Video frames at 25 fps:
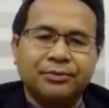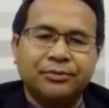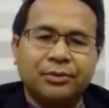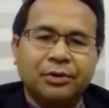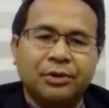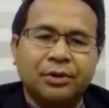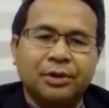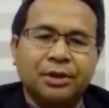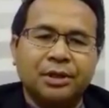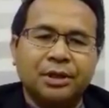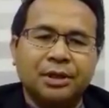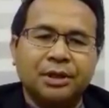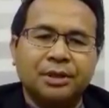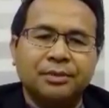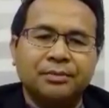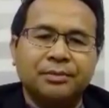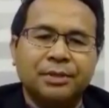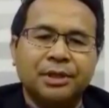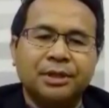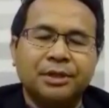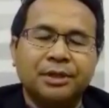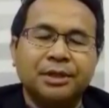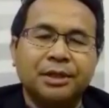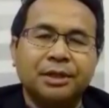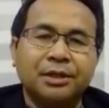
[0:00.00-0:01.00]
for the
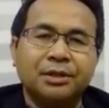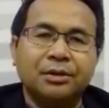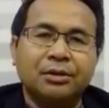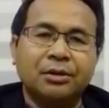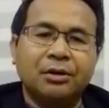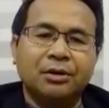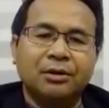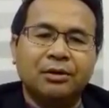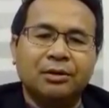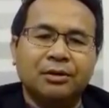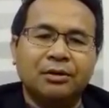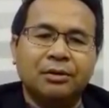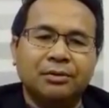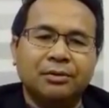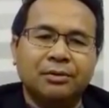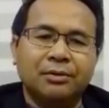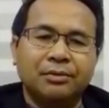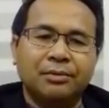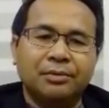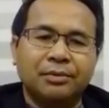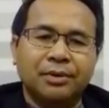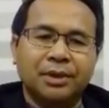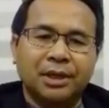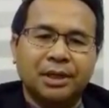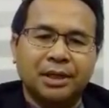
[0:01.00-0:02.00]
building or
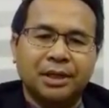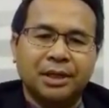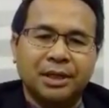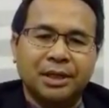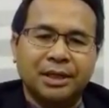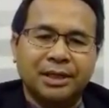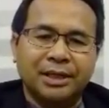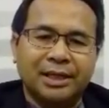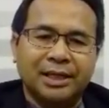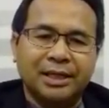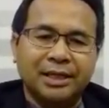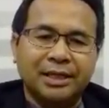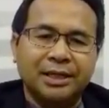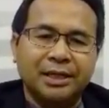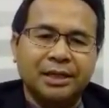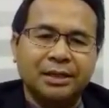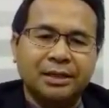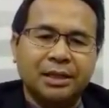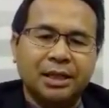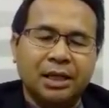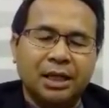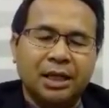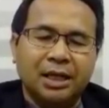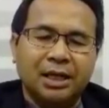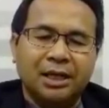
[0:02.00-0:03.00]

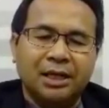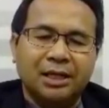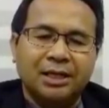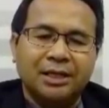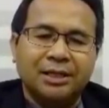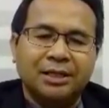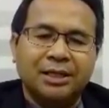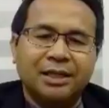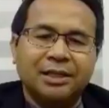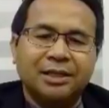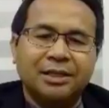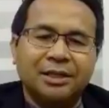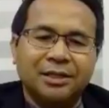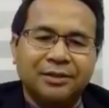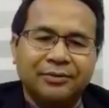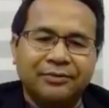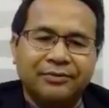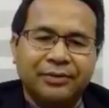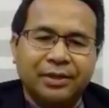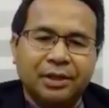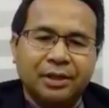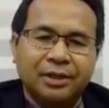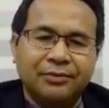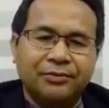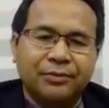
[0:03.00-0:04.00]
clinic that
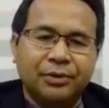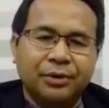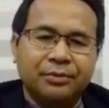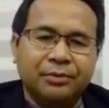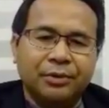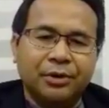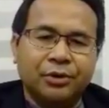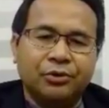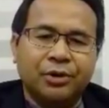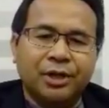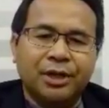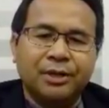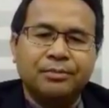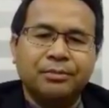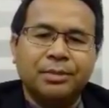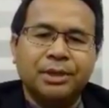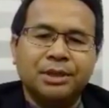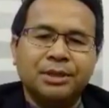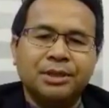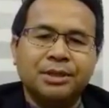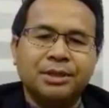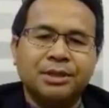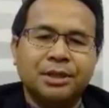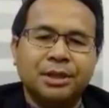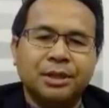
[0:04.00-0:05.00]
differ from
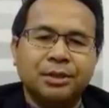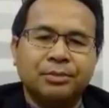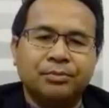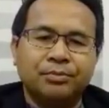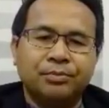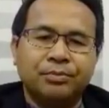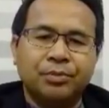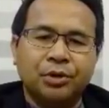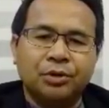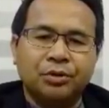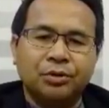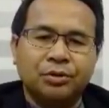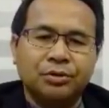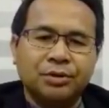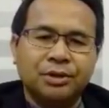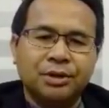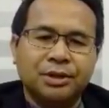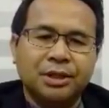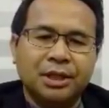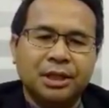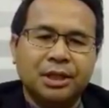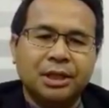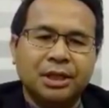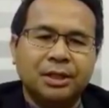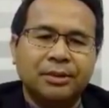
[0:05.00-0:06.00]
requirements
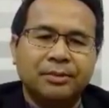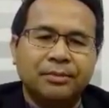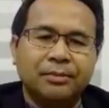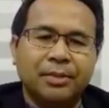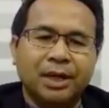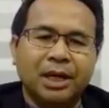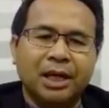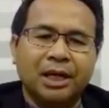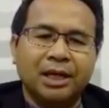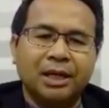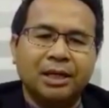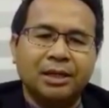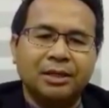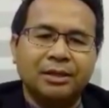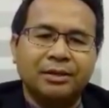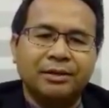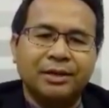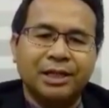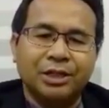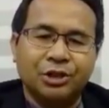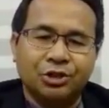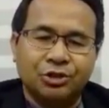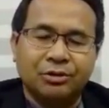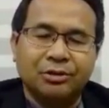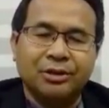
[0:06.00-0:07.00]
imposed by
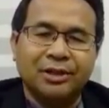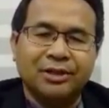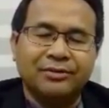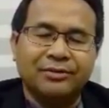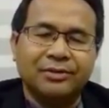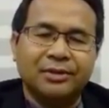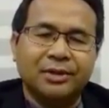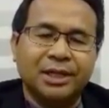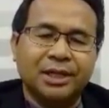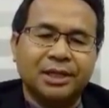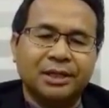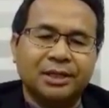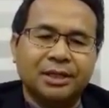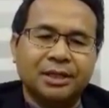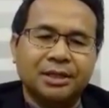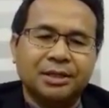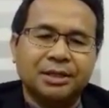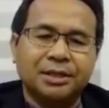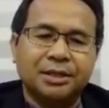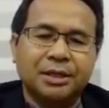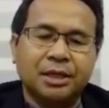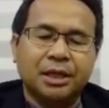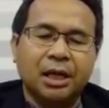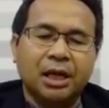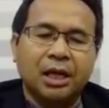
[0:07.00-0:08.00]
national level
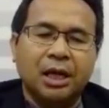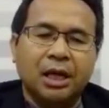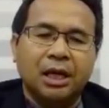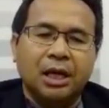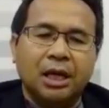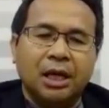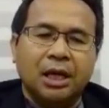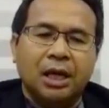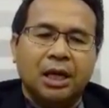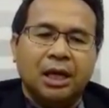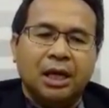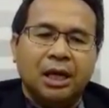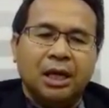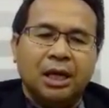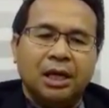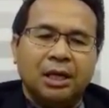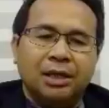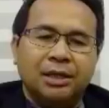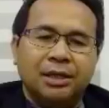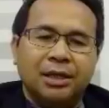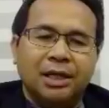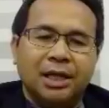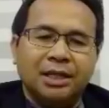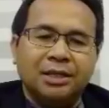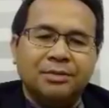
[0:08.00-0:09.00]
actors.
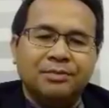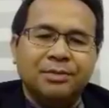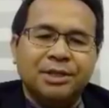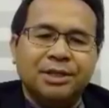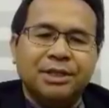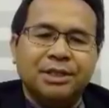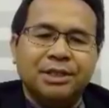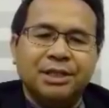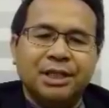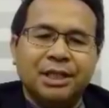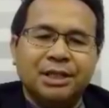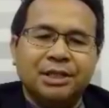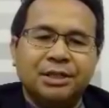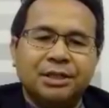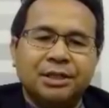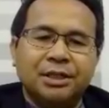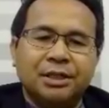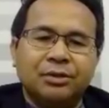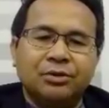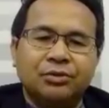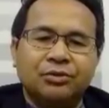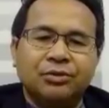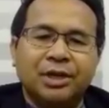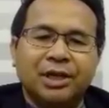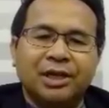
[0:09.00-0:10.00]
And it has been
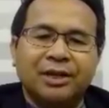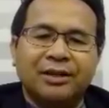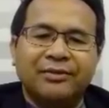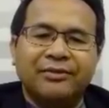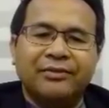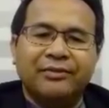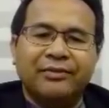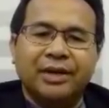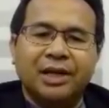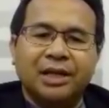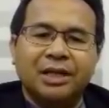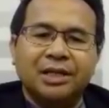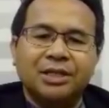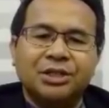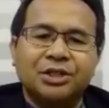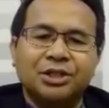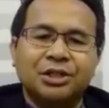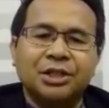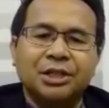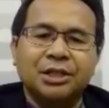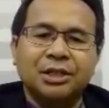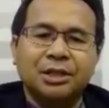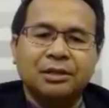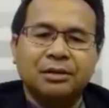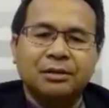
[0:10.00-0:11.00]
suggested to have a
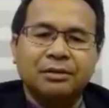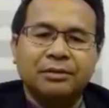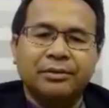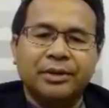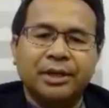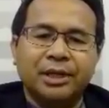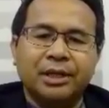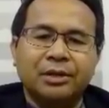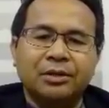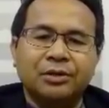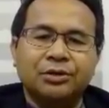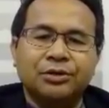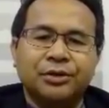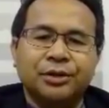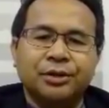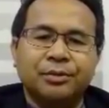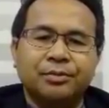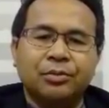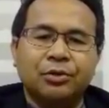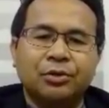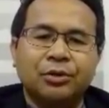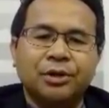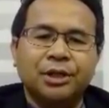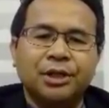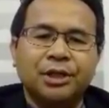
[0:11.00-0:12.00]
single regulatory
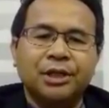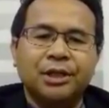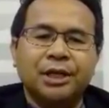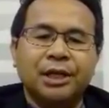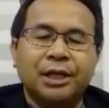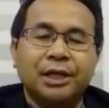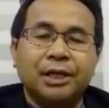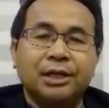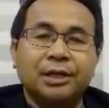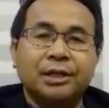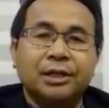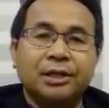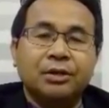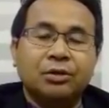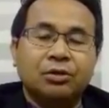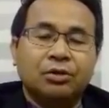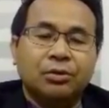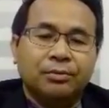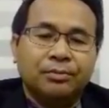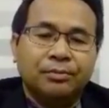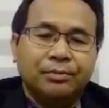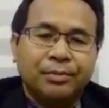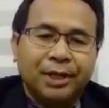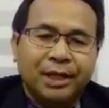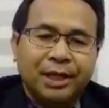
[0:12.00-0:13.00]
body and
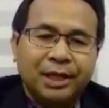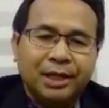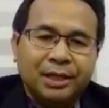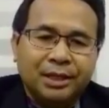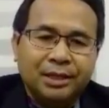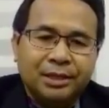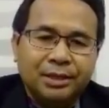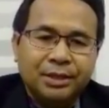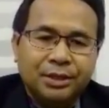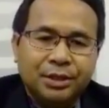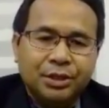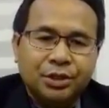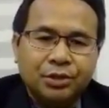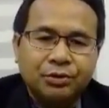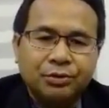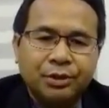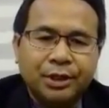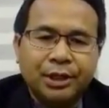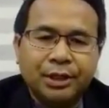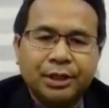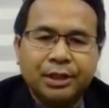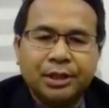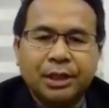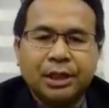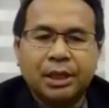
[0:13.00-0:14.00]
compliance
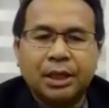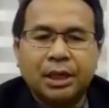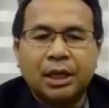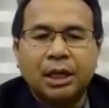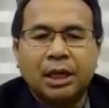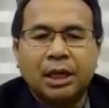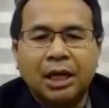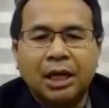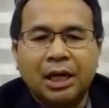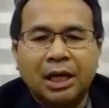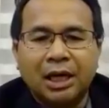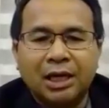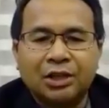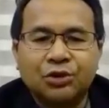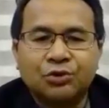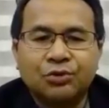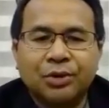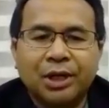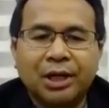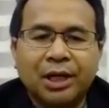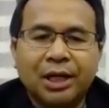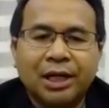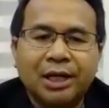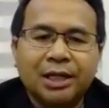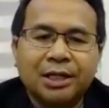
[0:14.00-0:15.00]
unit, as
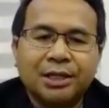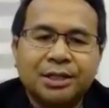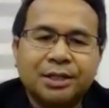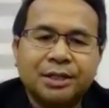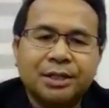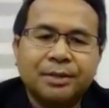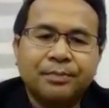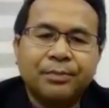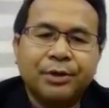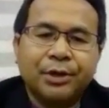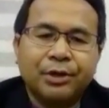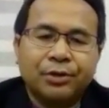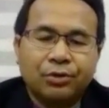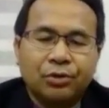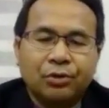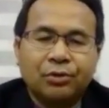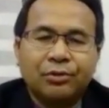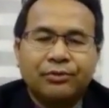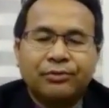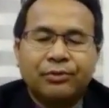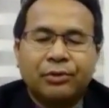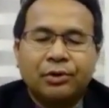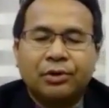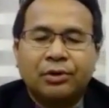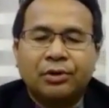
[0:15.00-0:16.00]
well as separate role
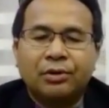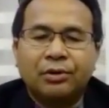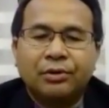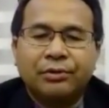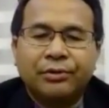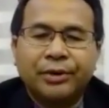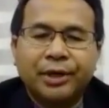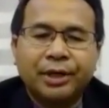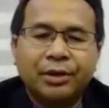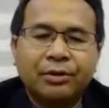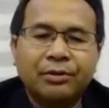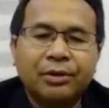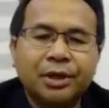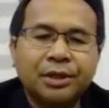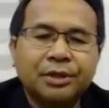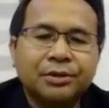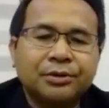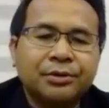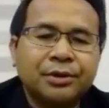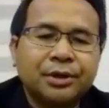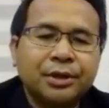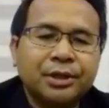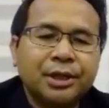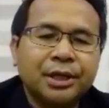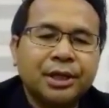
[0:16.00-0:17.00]
for
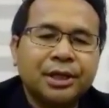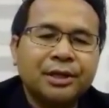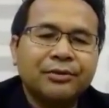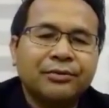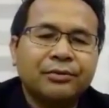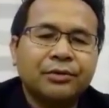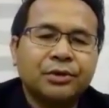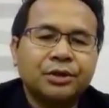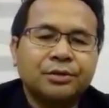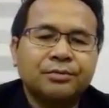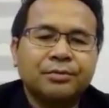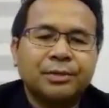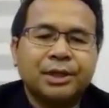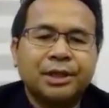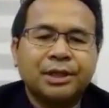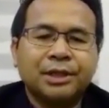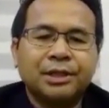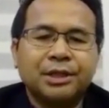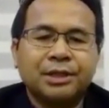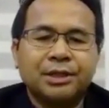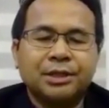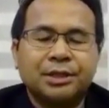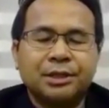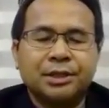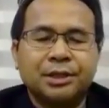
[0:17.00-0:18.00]
regulatory and enforcement
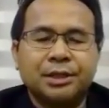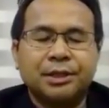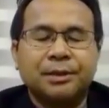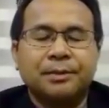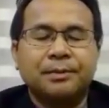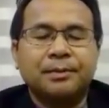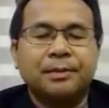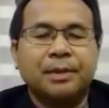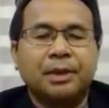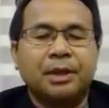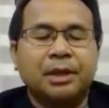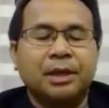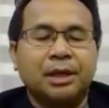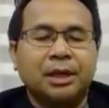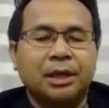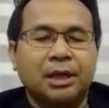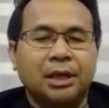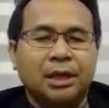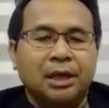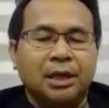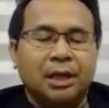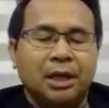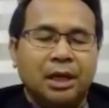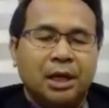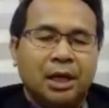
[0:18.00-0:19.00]
agency.
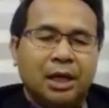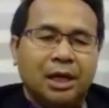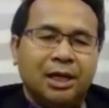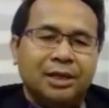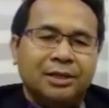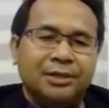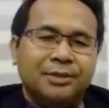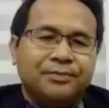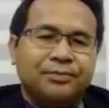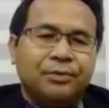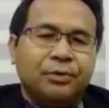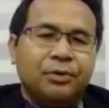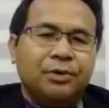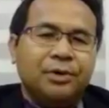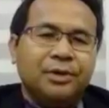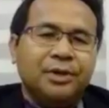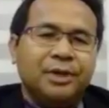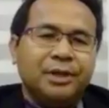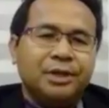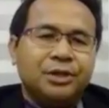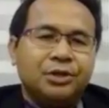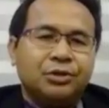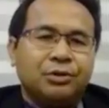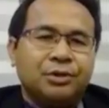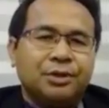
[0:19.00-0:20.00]
As for the
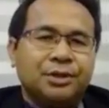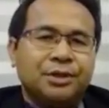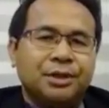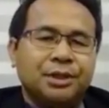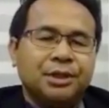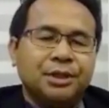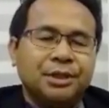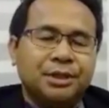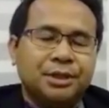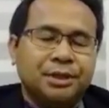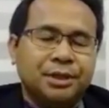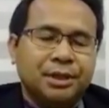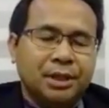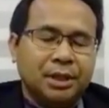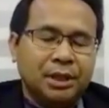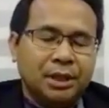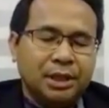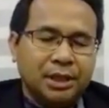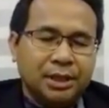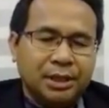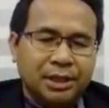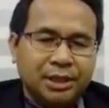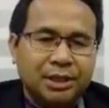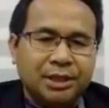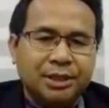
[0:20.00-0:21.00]
resources,
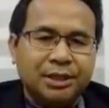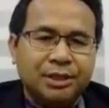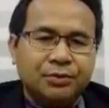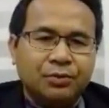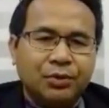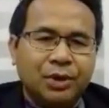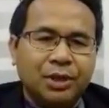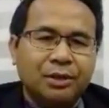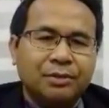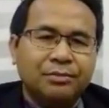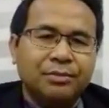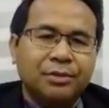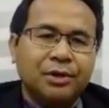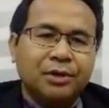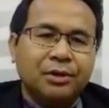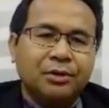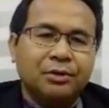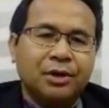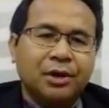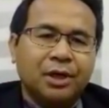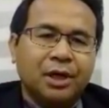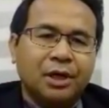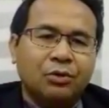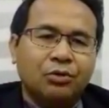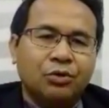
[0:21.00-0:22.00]
this is one of
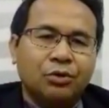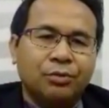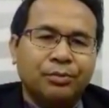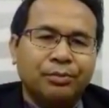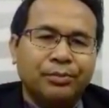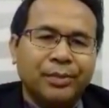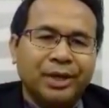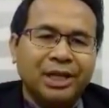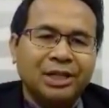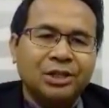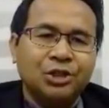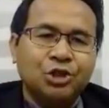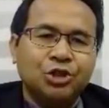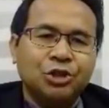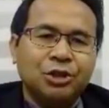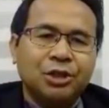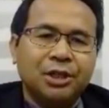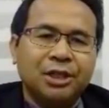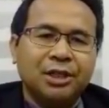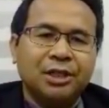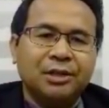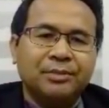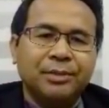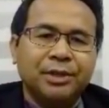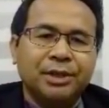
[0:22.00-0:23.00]
our major
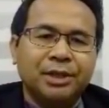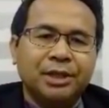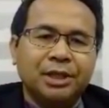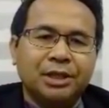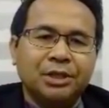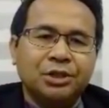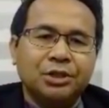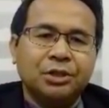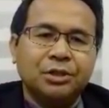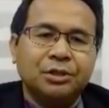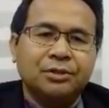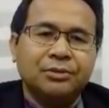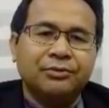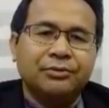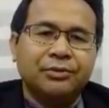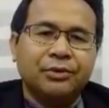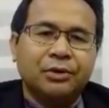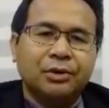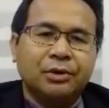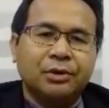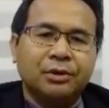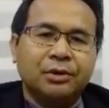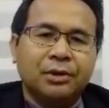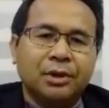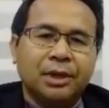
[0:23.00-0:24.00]
limitation
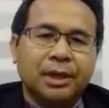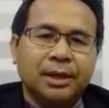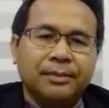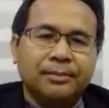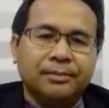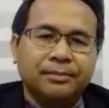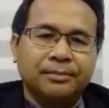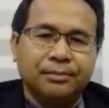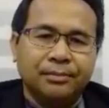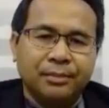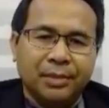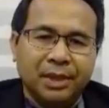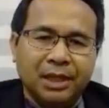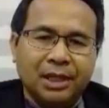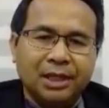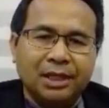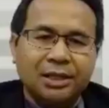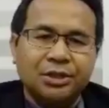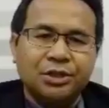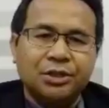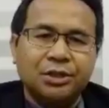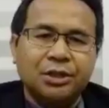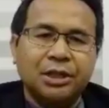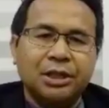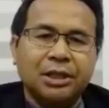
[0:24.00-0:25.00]
for
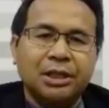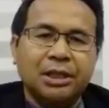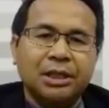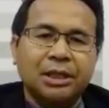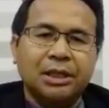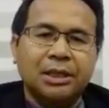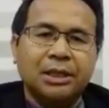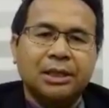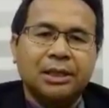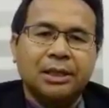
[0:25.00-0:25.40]
Malaysia,